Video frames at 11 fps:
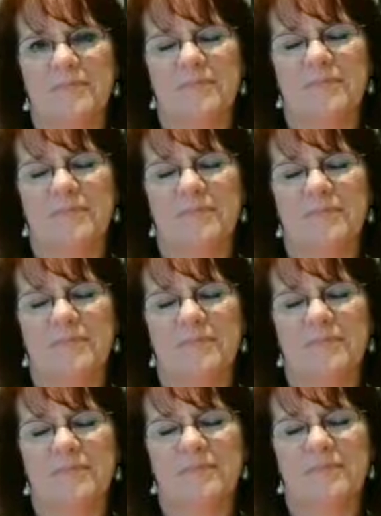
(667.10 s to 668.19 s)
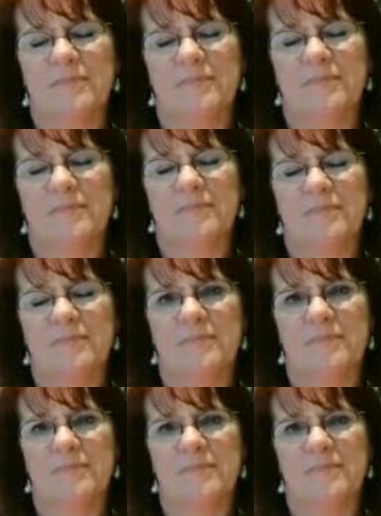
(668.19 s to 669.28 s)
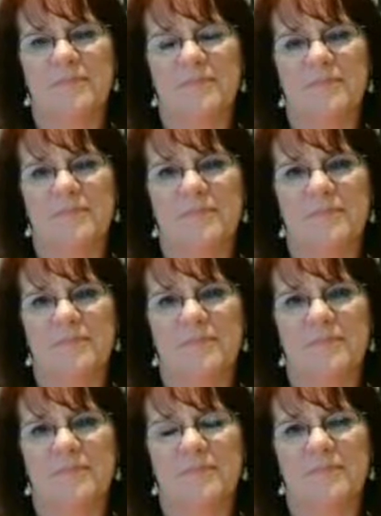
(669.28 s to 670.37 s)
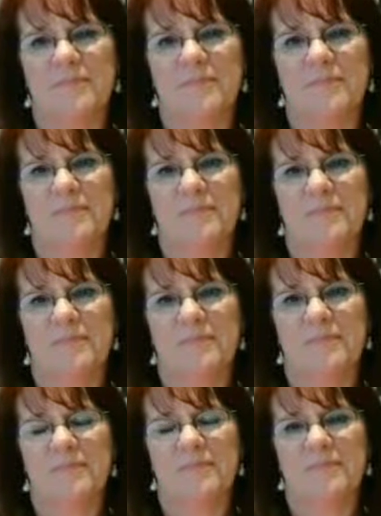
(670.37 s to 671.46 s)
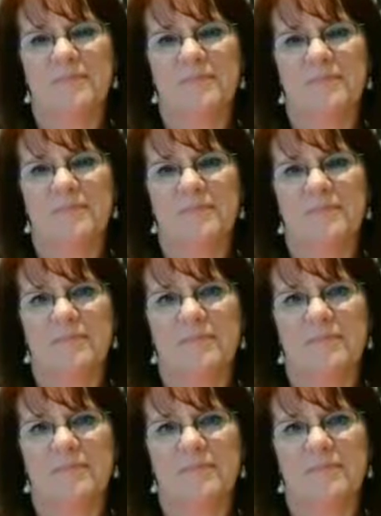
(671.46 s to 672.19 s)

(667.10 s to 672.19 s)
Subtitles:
(not speaking)